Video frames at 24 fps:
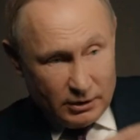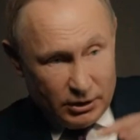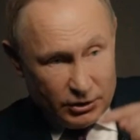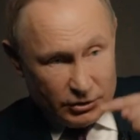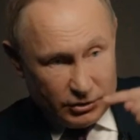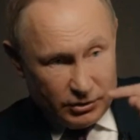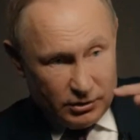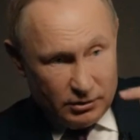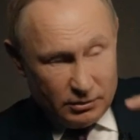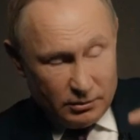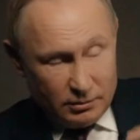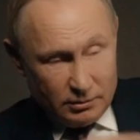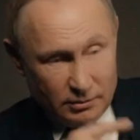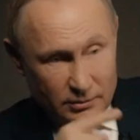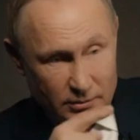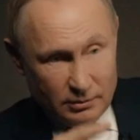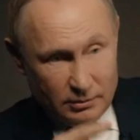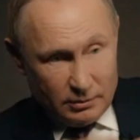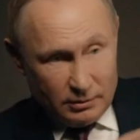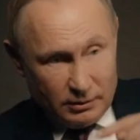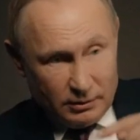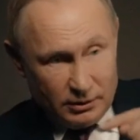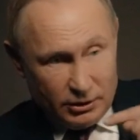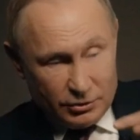Then we pick
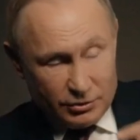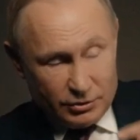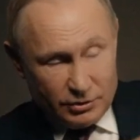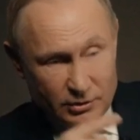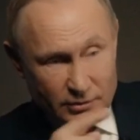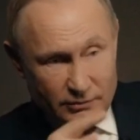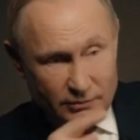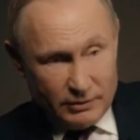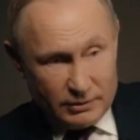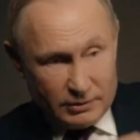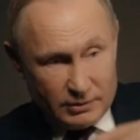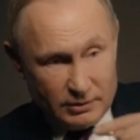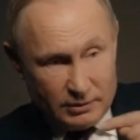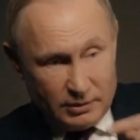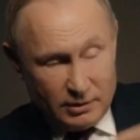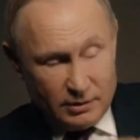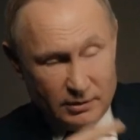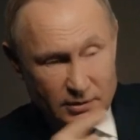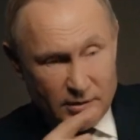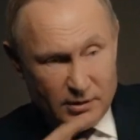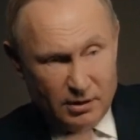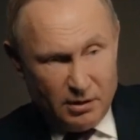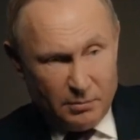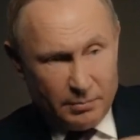out those with the best
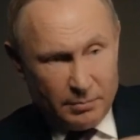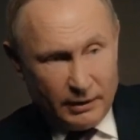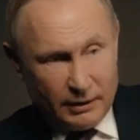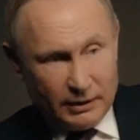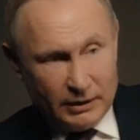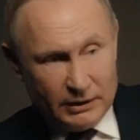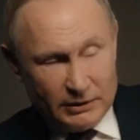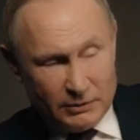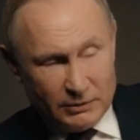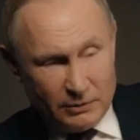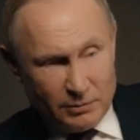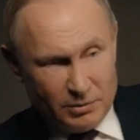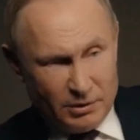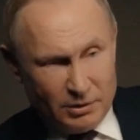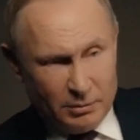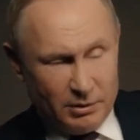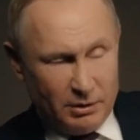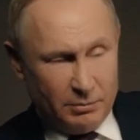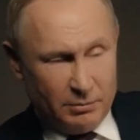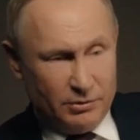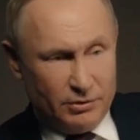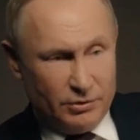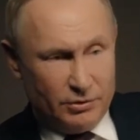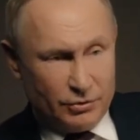potential.
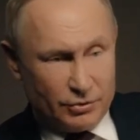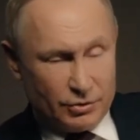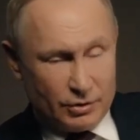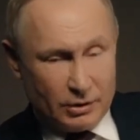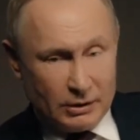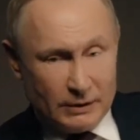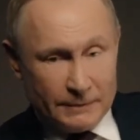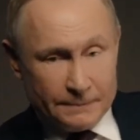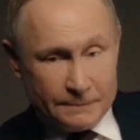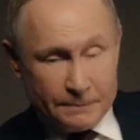It turned